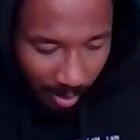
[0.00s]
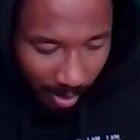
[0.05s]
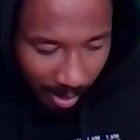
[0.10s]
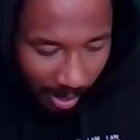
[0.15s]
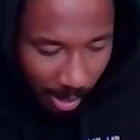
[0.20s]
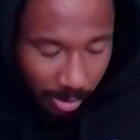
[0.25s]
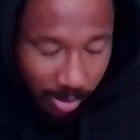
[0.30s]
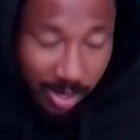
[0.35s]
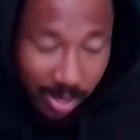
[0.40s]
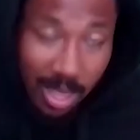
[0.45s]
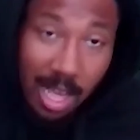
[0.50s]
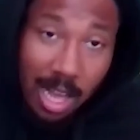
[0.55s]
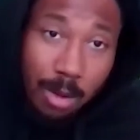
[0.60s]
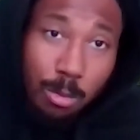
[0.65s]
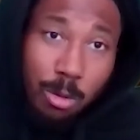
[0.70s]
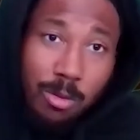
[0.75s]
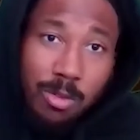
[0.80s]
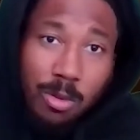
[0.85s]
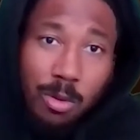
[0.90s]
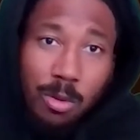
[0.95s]
held
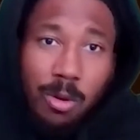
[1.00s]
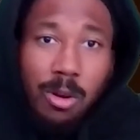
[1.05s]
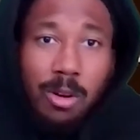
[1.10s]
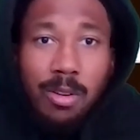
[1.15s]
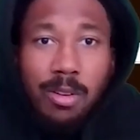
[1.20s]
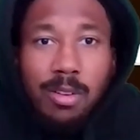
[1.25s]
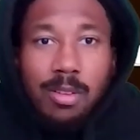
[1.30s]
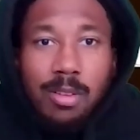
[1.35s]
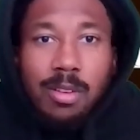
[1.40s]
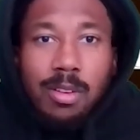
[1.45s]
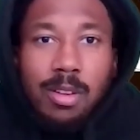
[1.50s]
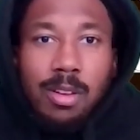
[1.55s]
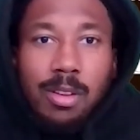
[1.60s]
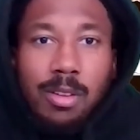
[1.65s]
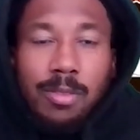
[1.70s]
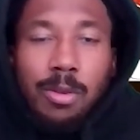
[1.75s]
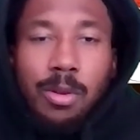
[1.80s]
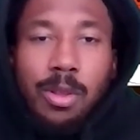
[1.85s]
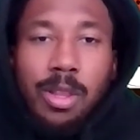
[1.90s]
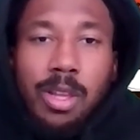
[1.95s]
accountable
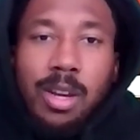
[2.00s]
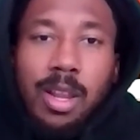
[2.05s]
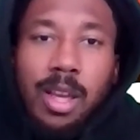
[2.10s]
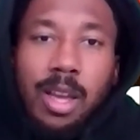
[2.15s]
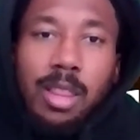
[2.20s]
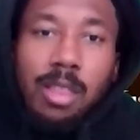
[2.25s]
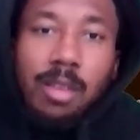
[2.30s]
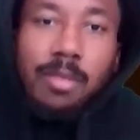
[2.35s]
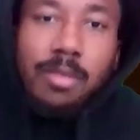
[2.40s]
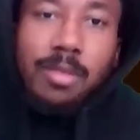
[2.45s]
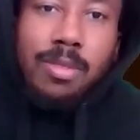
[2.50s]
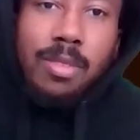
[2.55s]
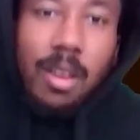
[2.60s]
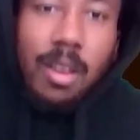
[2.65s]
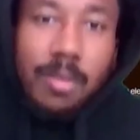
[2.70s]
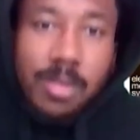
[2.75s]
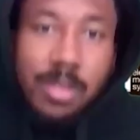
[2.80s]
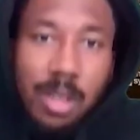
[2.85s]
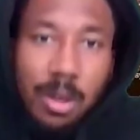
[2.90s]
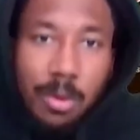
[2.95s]
for the death
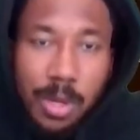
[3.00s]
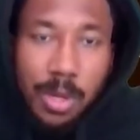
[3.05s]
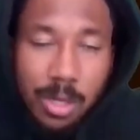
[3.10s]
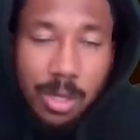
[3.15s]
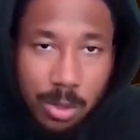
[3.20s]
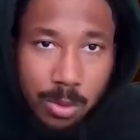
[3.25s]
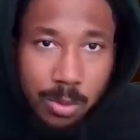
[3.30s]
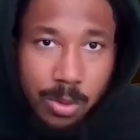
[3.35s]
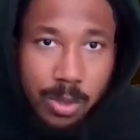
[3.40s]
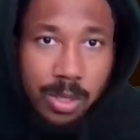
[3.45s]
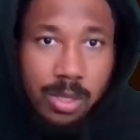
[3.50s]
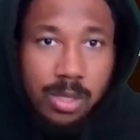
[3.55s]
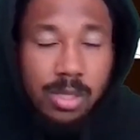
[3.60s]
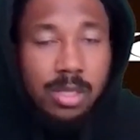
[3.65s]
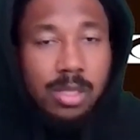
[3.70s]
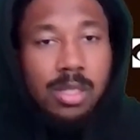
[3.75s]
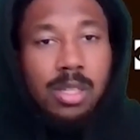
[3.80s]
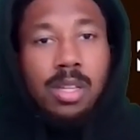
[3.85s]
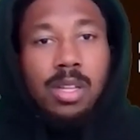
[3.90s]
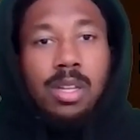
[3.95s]
of someone who was,
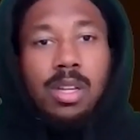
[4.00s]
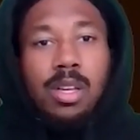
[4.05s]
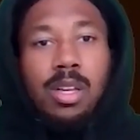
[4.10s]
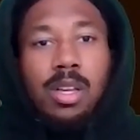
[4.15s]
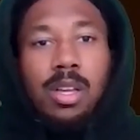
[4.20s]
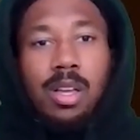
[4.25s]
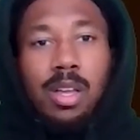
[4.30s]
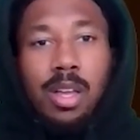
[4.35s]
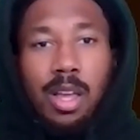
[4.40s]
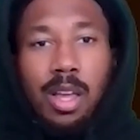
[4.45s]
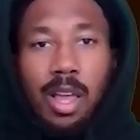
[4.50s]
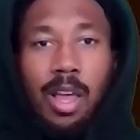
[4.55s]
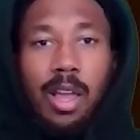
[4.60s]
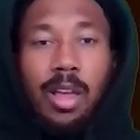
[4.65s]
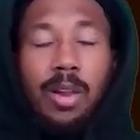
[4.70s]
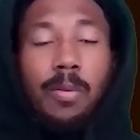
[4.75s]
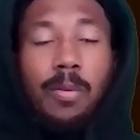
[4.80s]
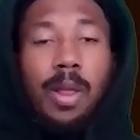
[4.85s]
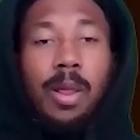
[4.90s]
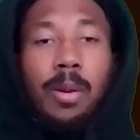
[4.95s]

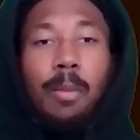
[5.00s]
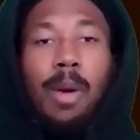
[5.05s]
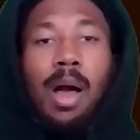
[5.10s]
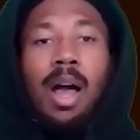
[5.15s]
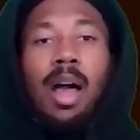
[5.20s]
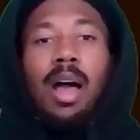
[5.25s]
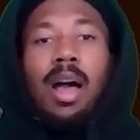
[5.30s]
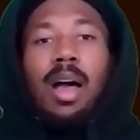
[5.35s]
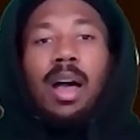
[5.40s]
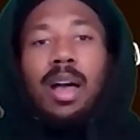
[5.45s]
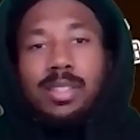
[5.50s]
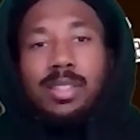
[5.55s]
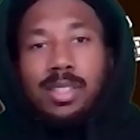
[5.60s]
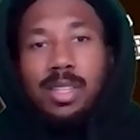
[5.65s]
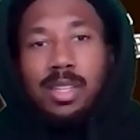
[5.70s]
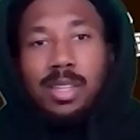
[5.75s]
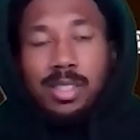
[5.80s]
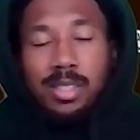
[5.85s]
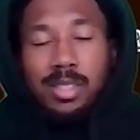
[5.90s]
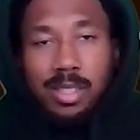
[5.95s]
in my eyes,
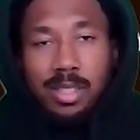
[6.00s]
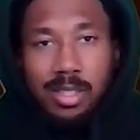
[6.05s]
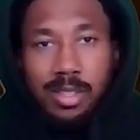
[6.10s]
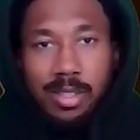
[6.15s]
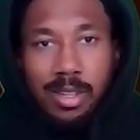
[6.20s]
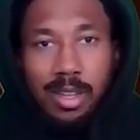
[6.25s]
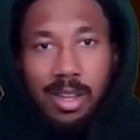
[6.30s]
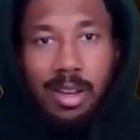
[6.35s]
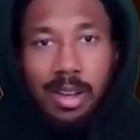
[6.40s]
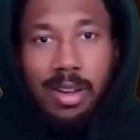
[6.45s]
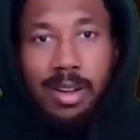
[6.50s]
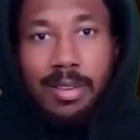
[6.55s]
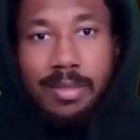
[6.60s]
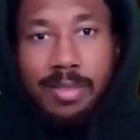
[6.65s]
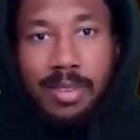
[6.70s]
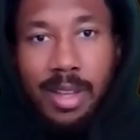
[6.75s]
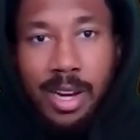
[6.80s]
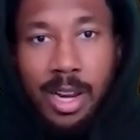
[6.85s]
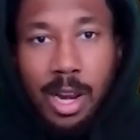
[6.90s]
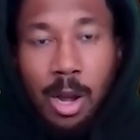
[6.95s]
innocent of
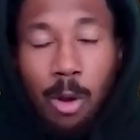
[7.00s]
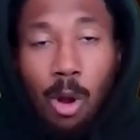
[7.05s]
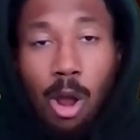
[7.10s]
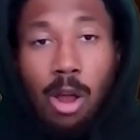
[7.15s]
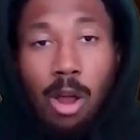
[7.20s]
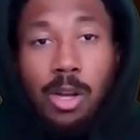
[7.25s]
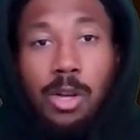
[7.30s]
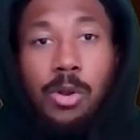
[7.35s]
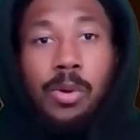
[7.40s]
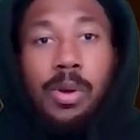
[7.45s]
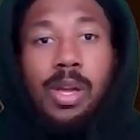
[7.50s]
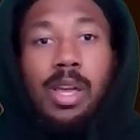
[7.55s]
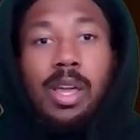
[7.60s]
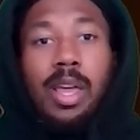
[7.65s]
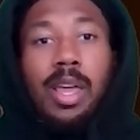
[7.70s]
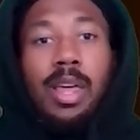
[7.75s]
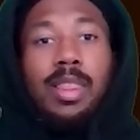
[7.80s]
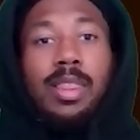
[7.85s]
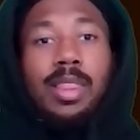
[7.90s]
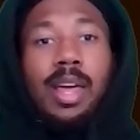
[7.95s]
any wrongdoing
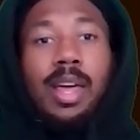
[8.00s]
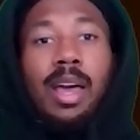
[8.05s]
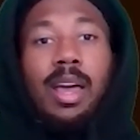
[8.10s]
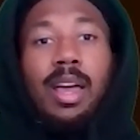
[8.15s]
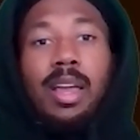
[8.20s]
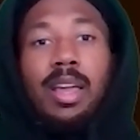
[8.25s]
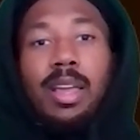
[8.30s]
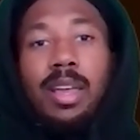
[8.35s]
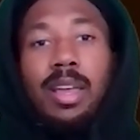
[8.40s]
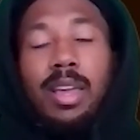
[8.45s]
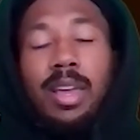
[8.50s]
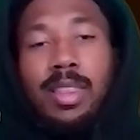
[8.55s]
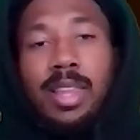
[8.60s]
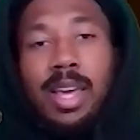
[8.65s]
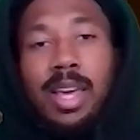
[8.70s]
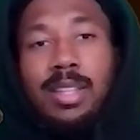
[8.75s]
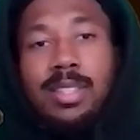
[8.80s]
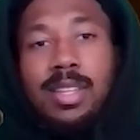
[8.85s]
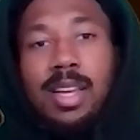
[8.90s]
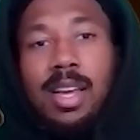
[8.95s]
in
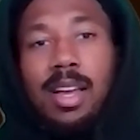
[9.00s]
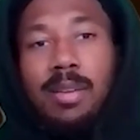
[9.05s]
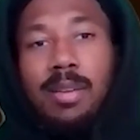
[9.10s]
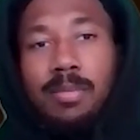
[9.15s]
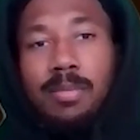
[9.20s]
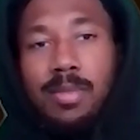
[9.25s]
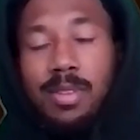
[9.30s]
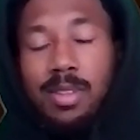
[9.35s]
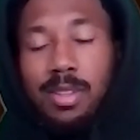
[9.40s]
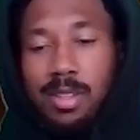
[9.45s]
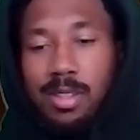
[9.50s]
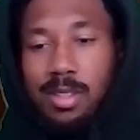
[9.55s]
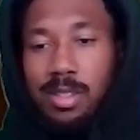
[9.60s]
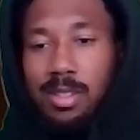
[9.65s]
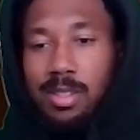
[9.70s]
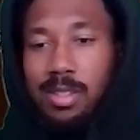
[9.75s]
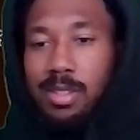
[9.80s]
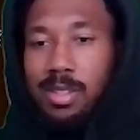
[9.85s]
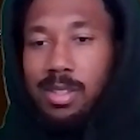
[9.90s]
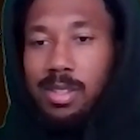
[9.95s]
that time.
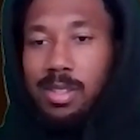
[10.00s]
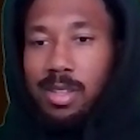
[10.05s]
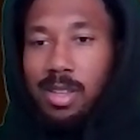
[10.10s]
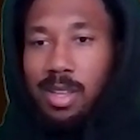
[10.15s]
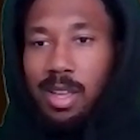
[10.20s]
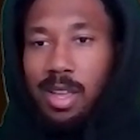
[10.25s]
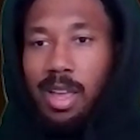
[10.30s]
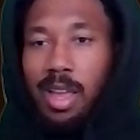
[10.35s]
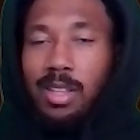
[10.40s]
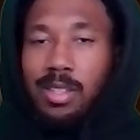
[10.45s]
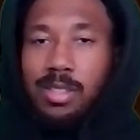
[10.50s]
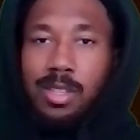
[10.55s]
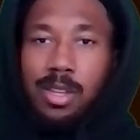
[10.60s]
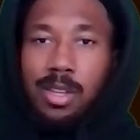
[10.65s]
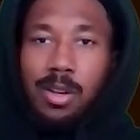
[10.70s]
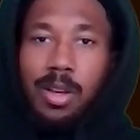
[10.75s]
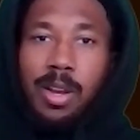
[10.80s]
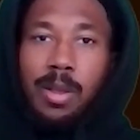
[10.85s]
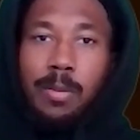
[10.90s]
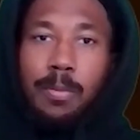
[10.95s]
And so
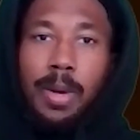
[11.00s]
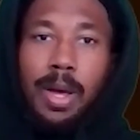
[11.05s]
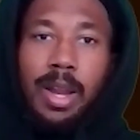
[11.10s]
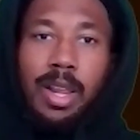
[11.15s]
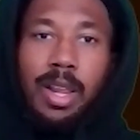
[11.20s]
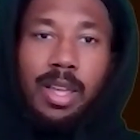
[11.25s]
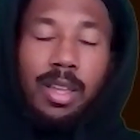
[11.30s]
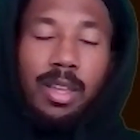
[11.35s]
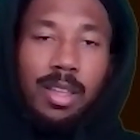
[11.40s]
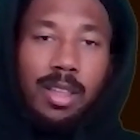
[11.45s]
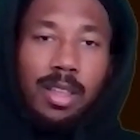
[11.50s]
anybody,